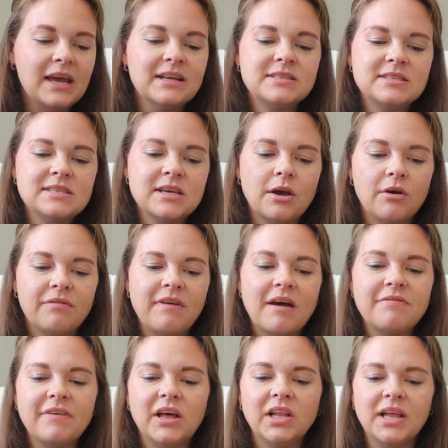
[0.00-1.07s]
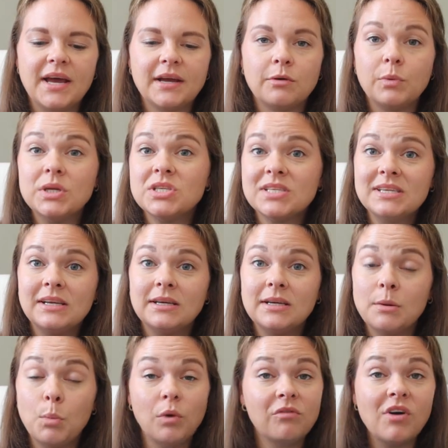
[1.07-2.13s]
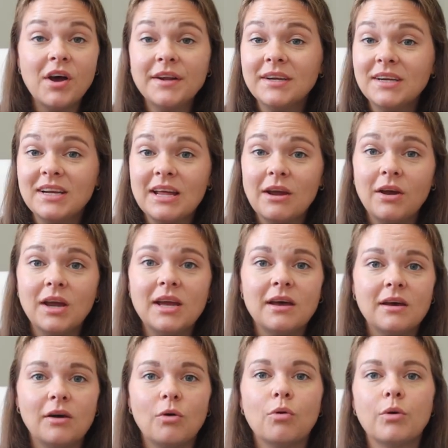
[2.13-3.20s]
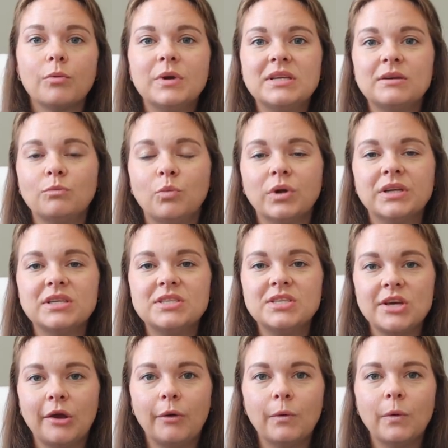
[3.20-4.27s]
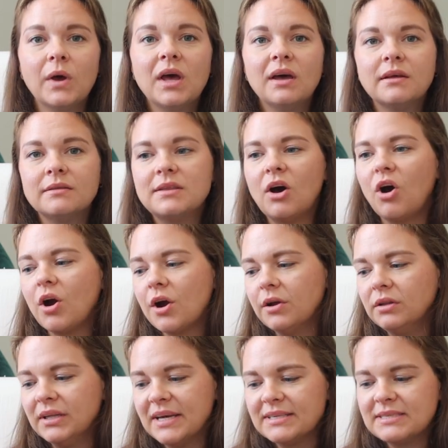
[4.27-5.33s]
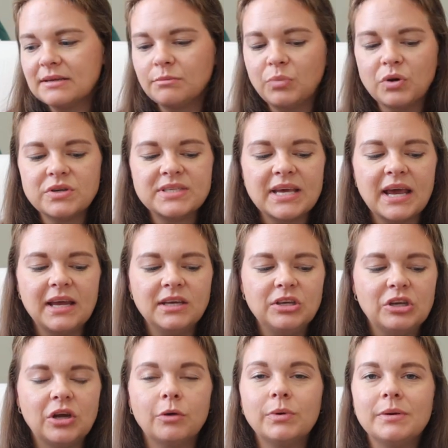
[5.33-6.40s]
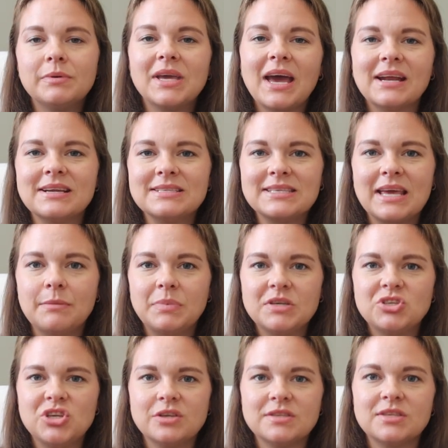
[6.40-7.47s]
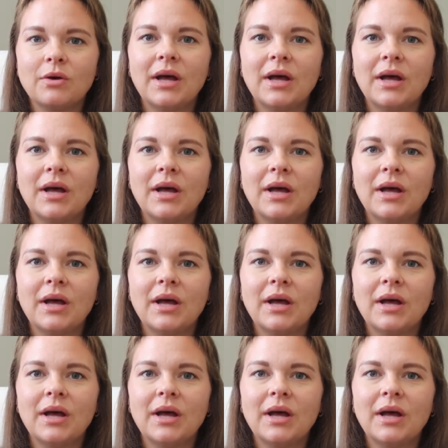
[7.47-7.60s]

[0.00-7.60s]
And so if I felt like we just needed to move on in an area, or we didn't want to do the art lesson per se, you know, we would kind of skip and choose.